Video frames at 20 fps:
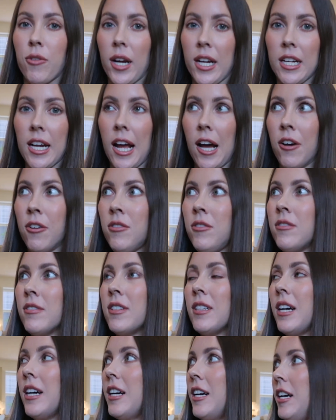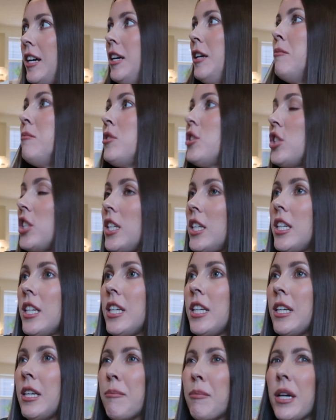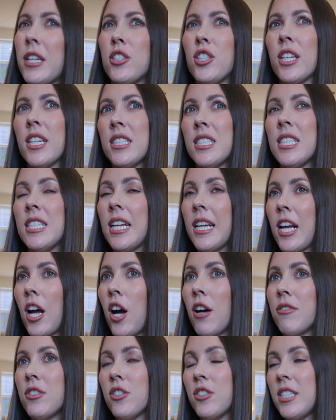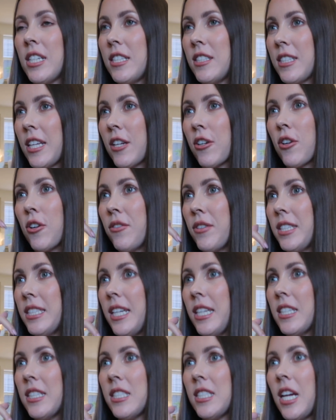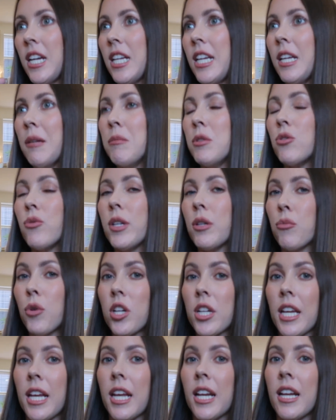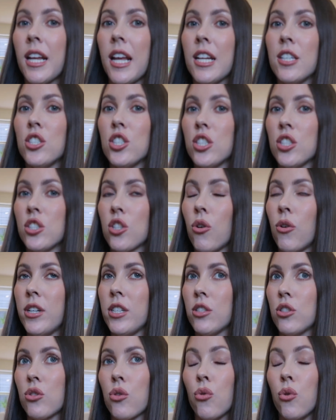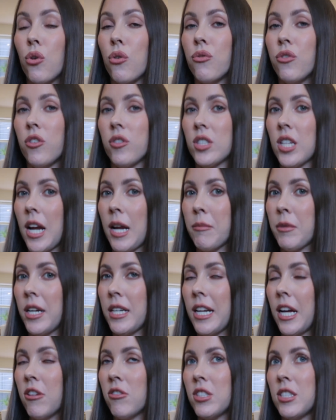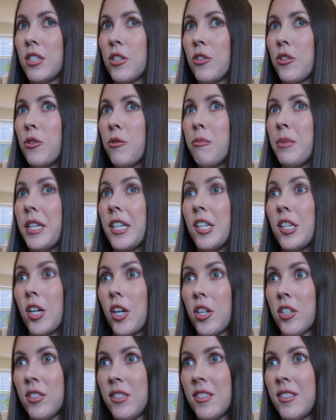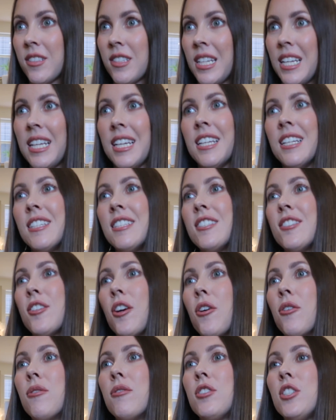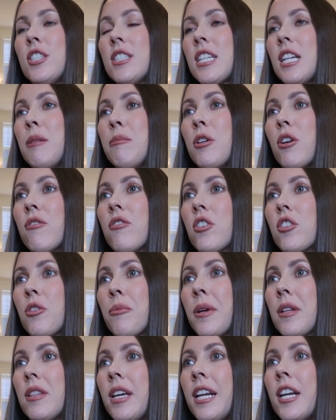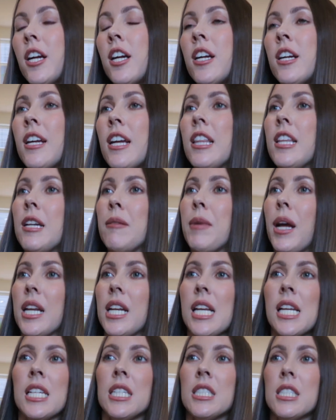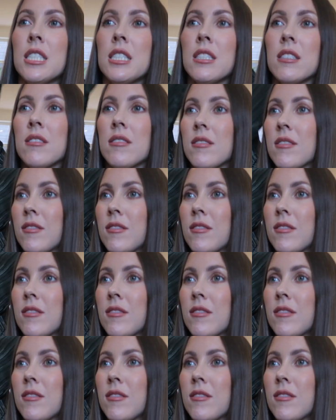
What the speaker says: right now. But she has today off, so today is like her only day to study in between working, and she's going to school full time right now to be a nurse. So she's gonna be over a little bit later, and then my niece,